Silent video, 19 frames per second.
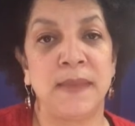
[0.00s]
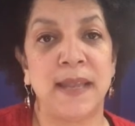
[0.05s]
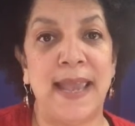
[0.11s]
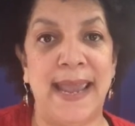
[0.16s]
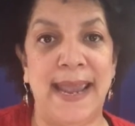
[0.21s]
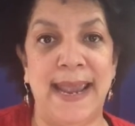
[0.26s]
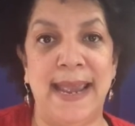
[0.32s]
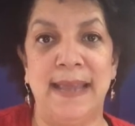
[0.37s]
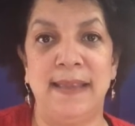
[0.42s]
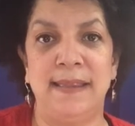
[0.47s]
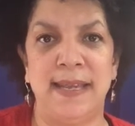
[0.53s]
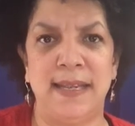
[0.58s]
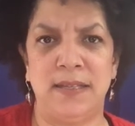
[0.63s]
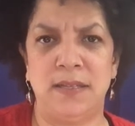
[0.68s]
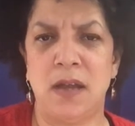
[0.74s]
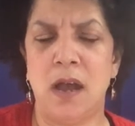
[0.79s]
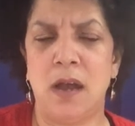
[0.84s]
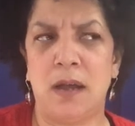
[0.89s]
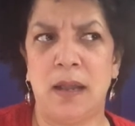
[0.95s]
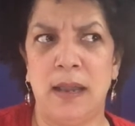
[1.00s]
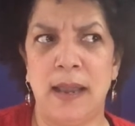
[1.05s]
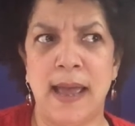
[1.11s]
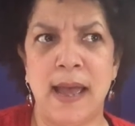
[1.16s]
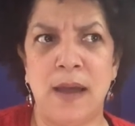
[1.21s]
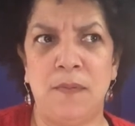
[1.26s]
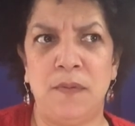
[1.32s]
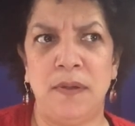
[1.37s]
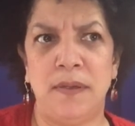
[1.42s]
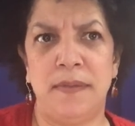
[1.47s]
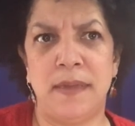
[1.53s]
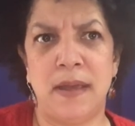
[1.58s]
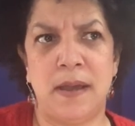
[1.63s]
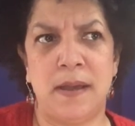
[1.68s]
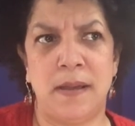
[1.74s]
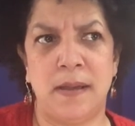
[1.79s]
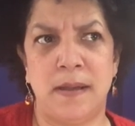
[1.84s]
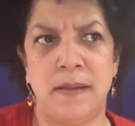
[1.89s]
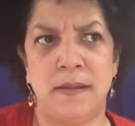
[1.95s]
And they talk a lot with
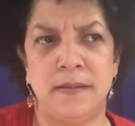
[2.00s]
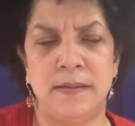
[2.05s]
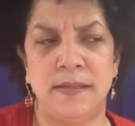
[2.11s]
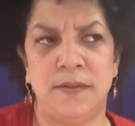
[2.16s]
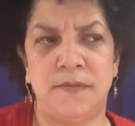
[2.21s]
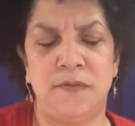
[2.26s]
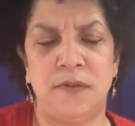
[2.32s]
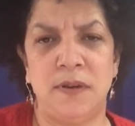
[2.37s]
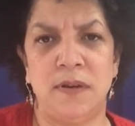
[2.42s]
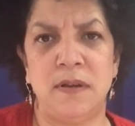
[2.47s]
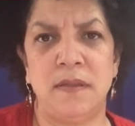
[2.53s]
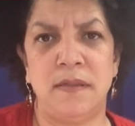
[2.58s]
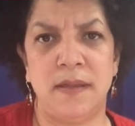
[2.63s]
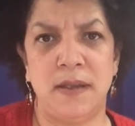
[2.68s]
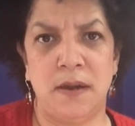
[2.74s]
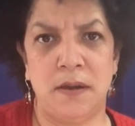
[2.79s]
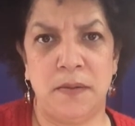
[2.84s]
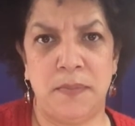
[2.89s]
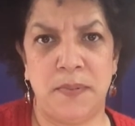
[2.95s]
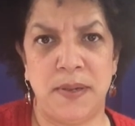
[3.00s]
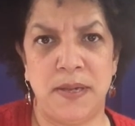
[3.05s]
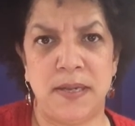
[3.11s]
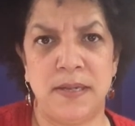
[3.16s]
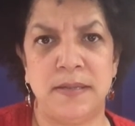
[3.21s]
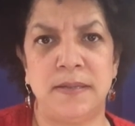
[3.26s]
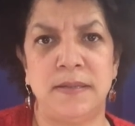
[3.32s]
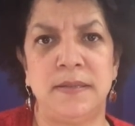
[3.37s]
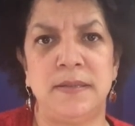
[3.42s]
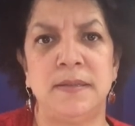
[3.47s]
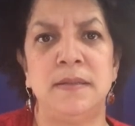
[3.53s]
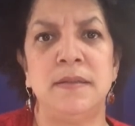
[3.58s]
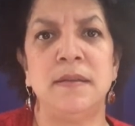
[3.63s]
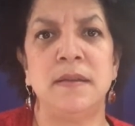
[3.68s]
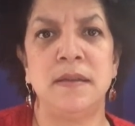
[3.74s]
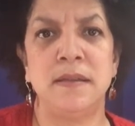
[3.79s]
different therapists